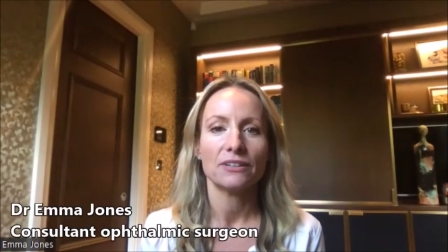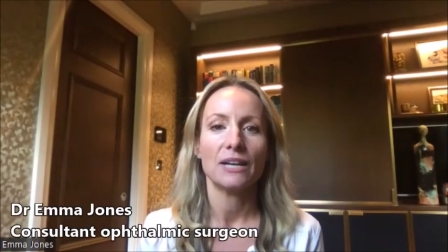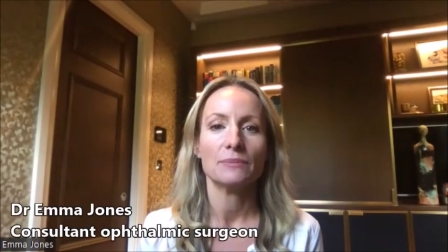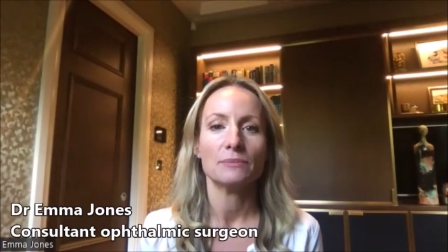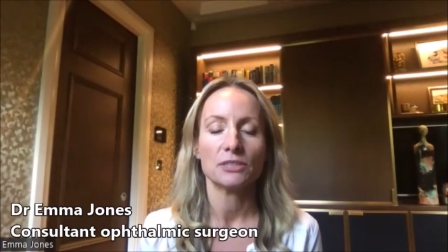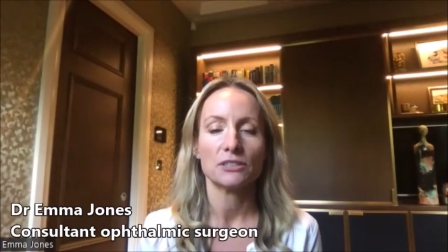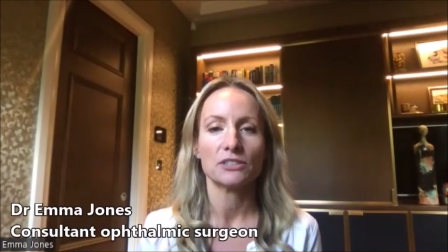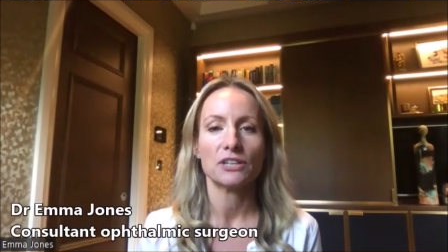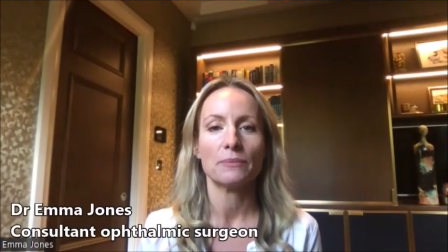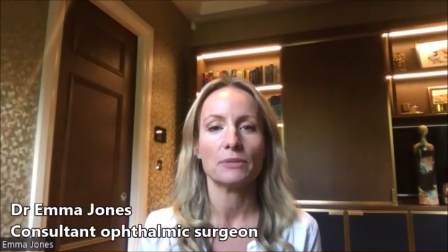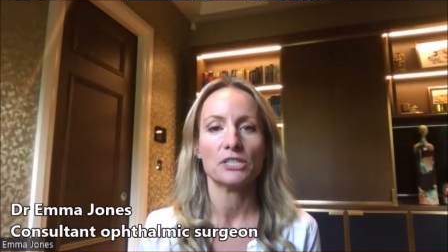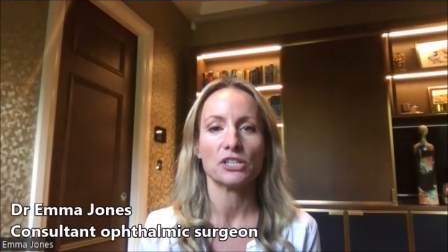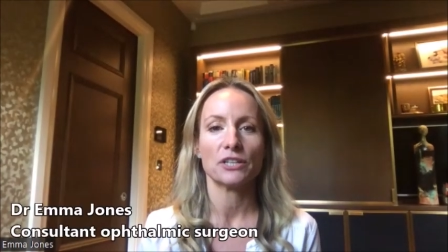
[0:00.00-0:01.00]
I'm Dr.
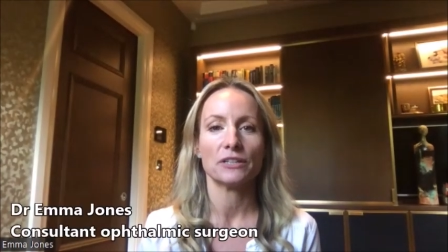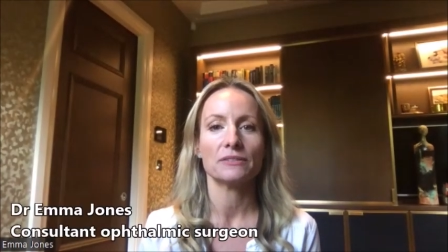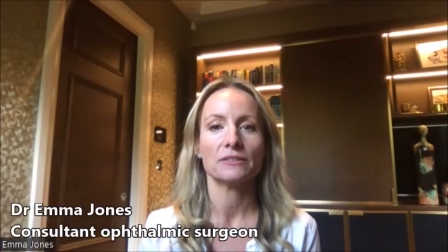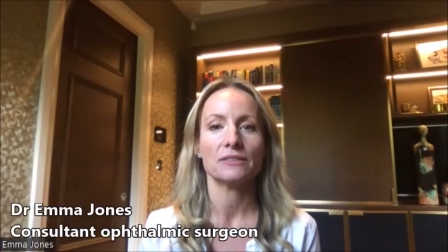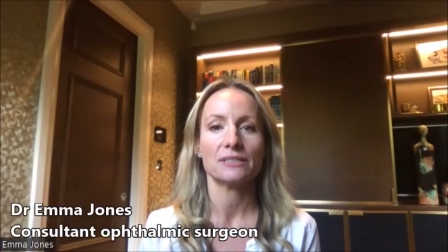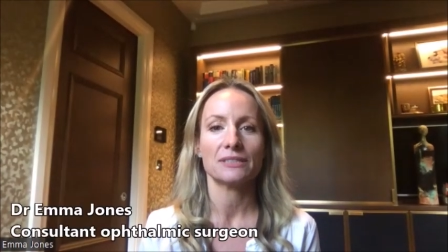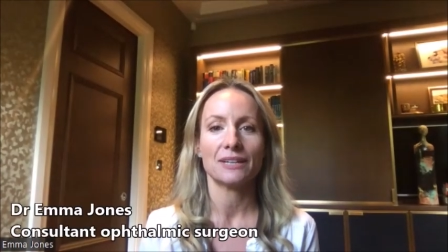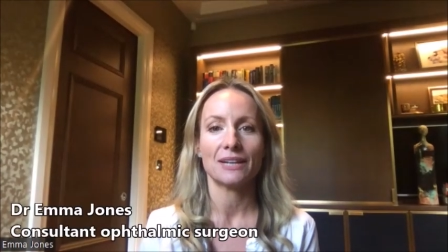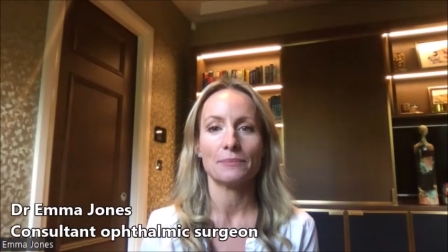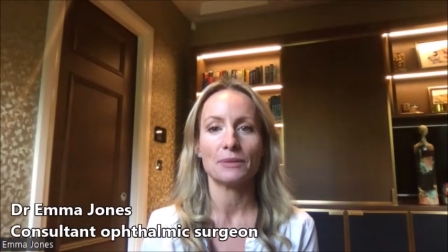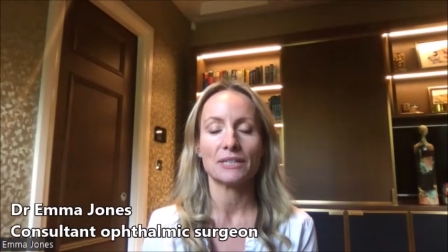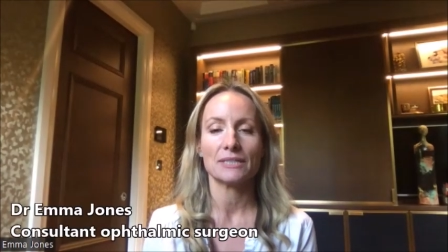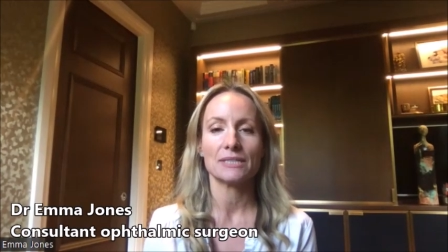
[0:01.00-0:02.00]
Emma Jones, and
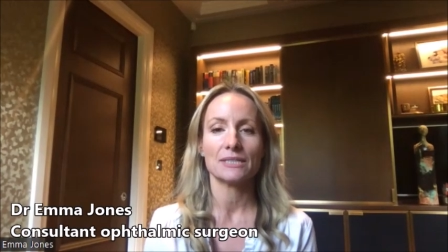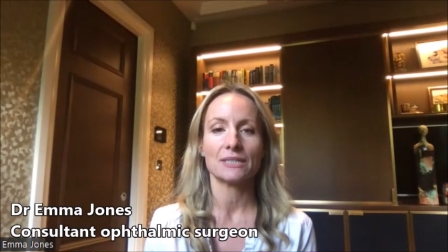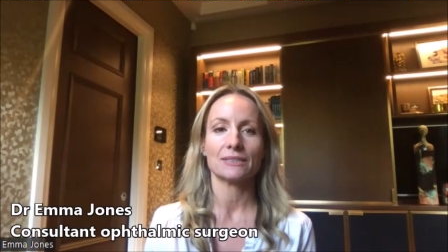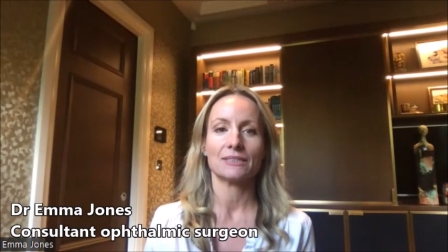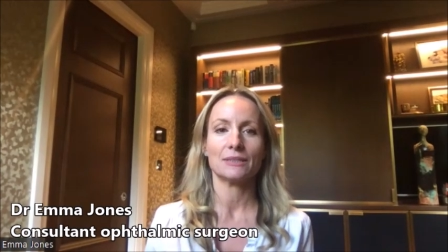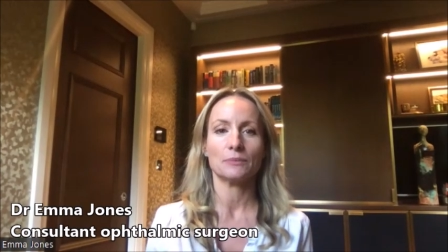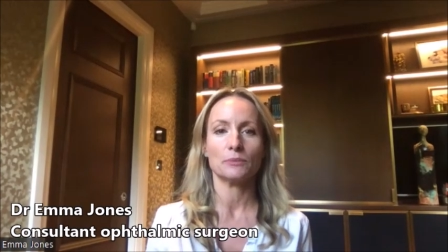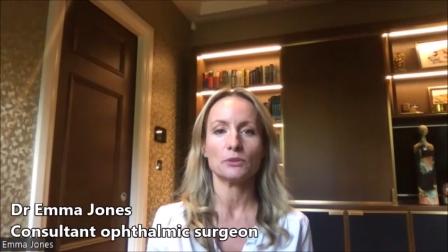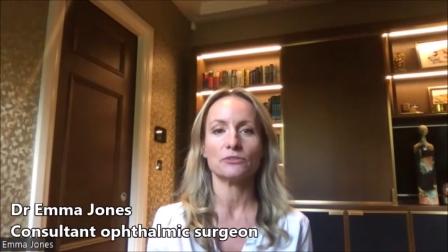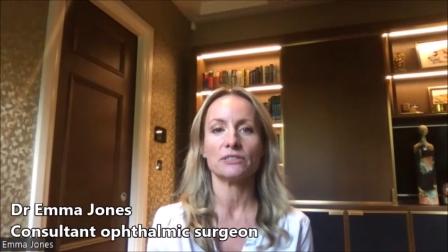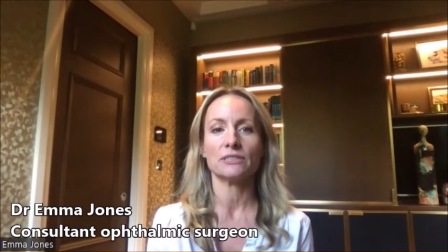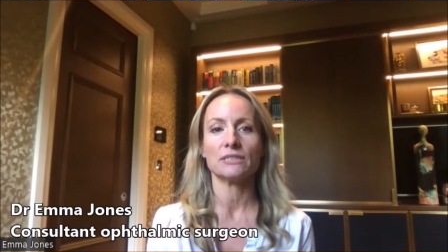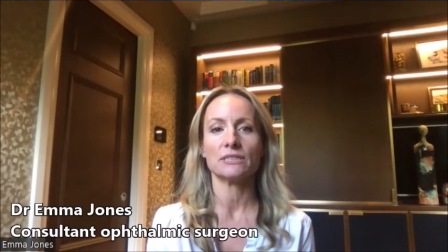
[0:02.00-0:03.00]
I'm a consultant at
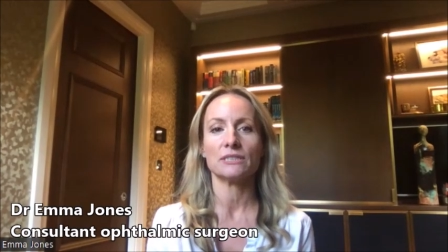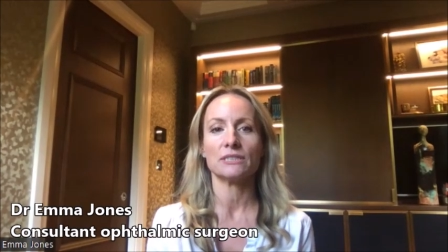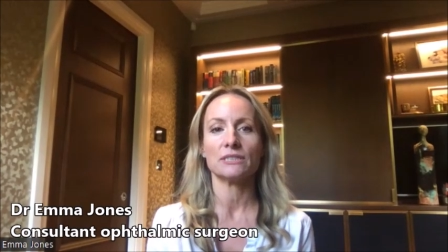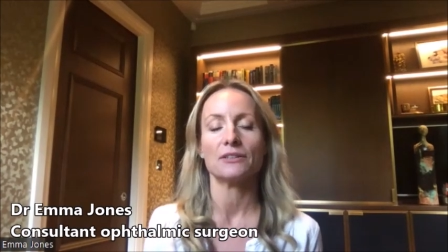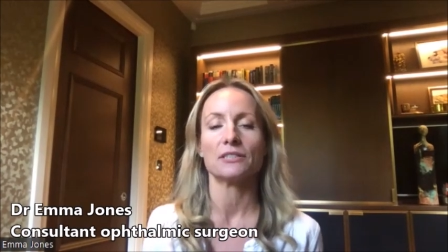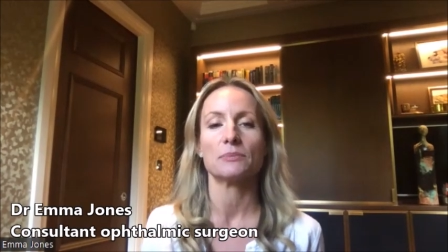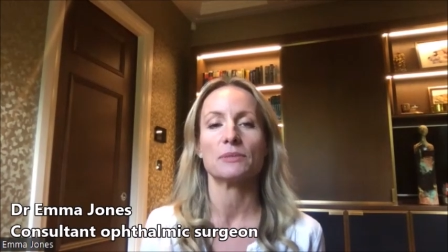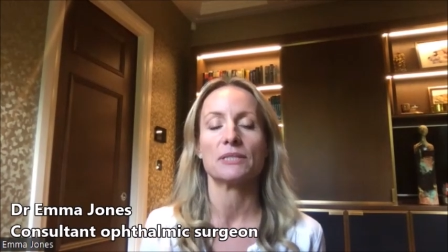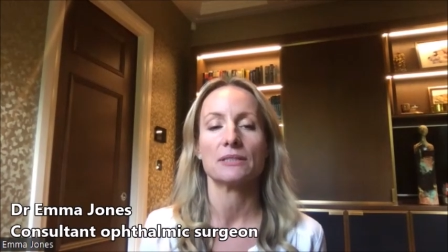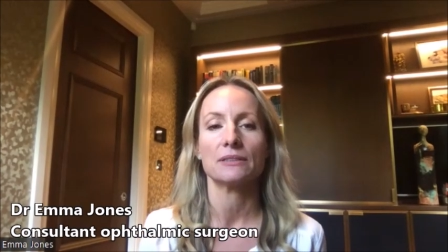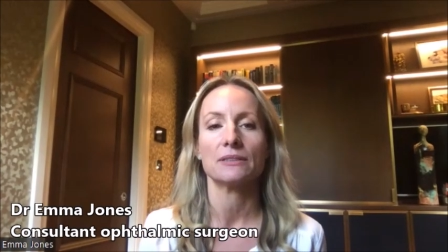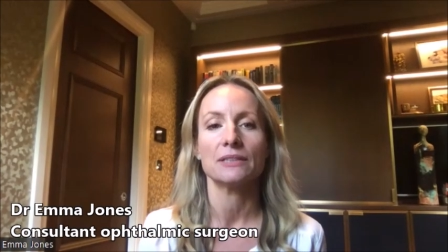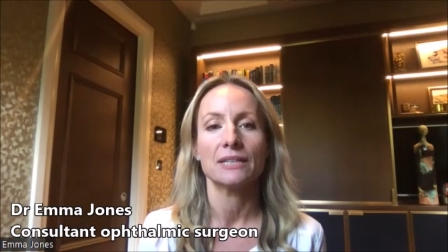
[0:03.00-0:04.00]
Moorfields Eye
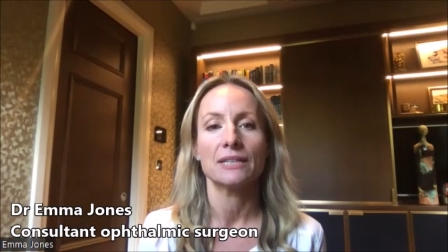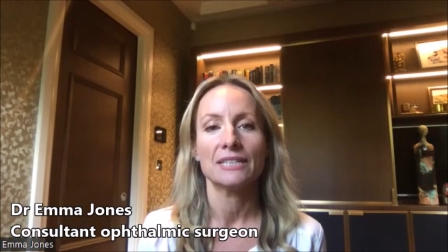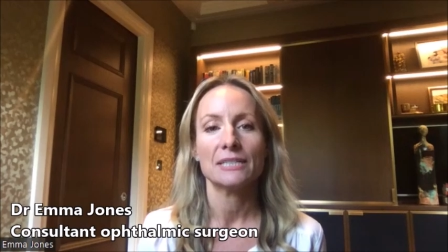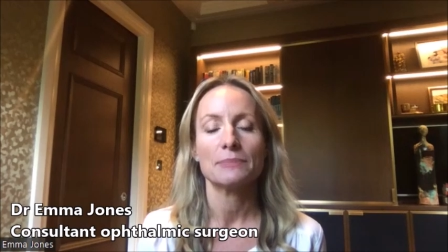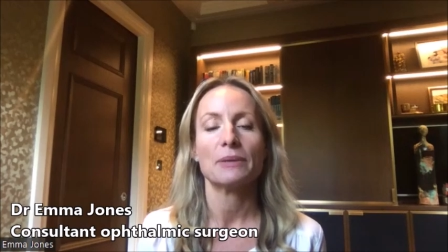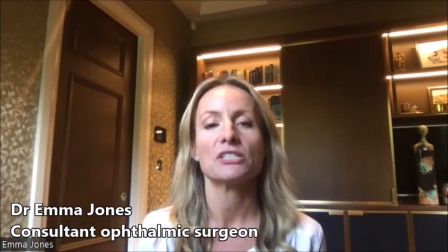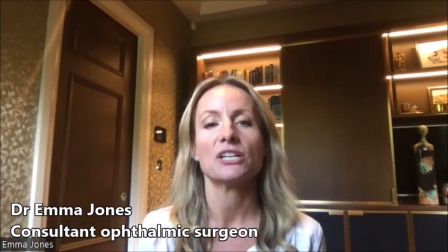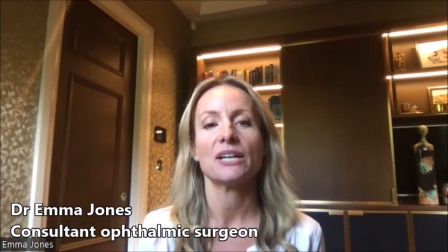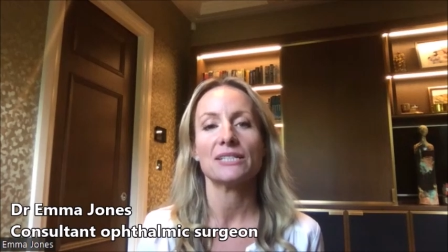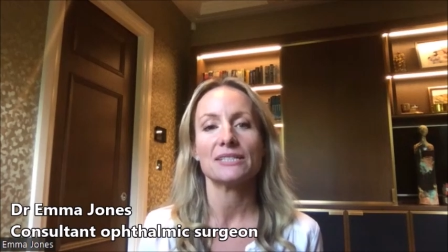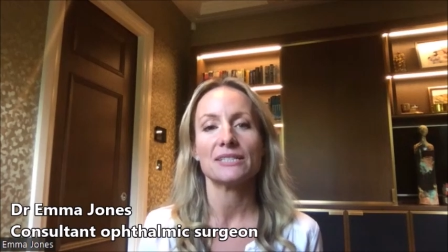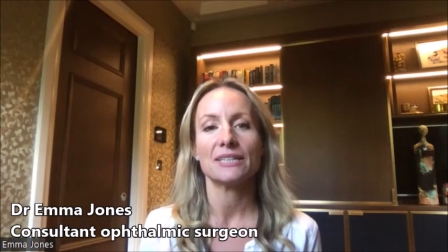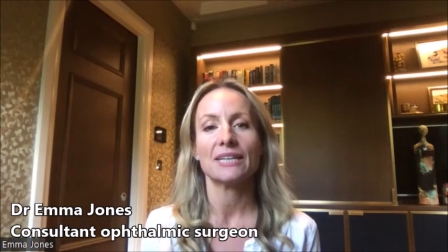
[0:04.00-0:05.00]
Hospital,
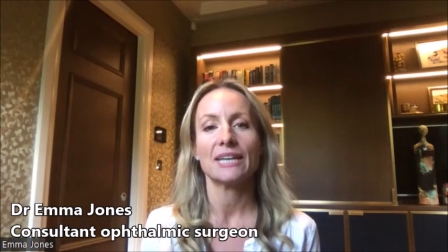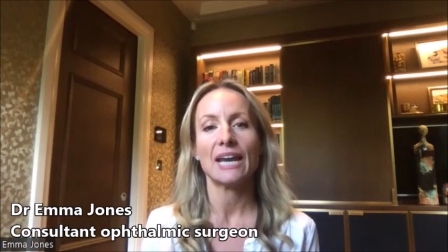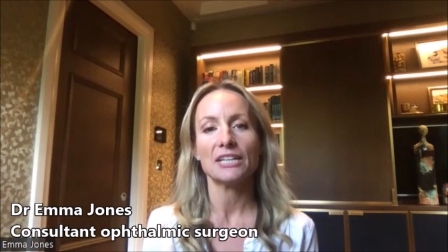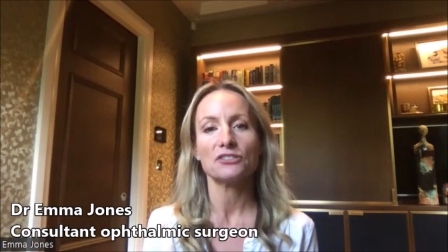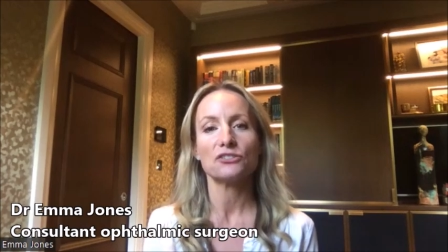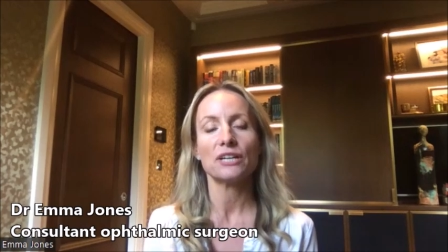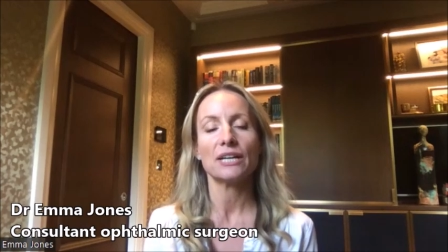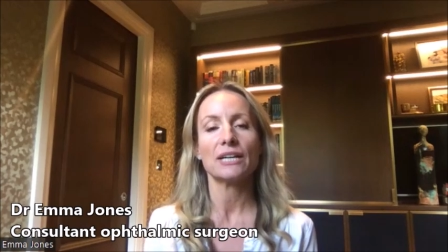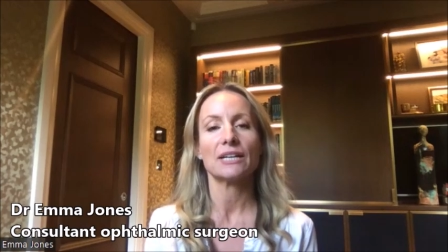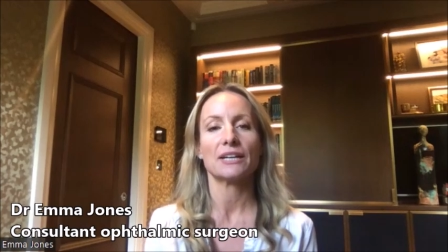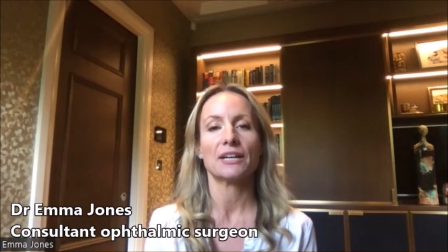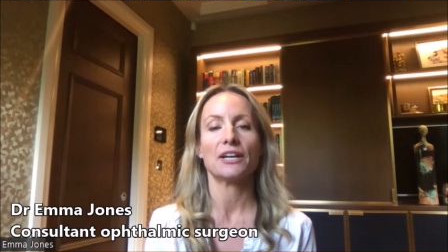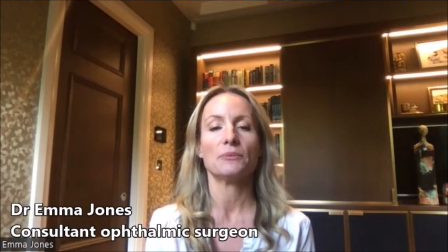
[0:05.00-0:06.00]
specialising in cataract,
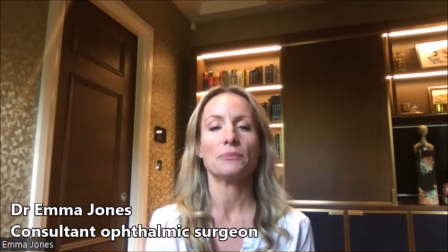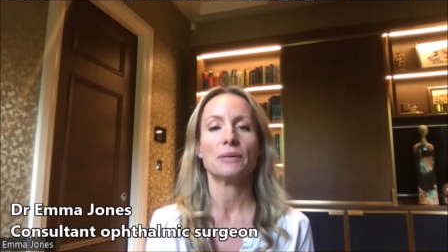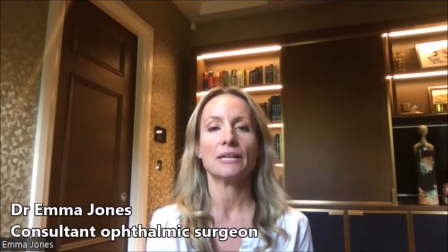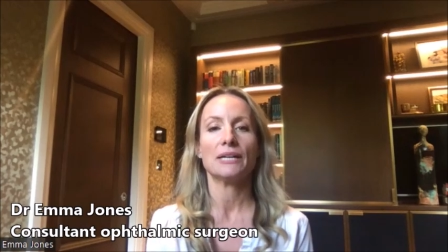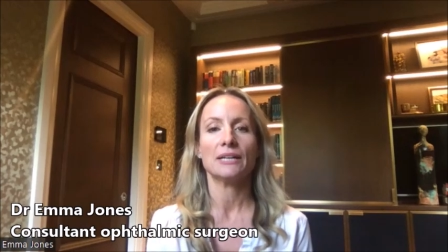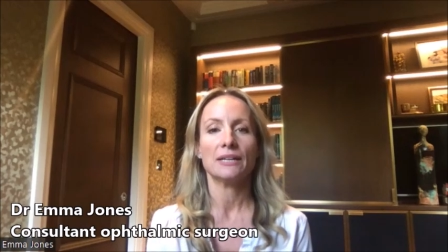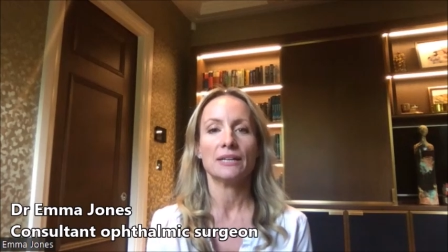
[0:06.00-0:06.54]
glaucoma,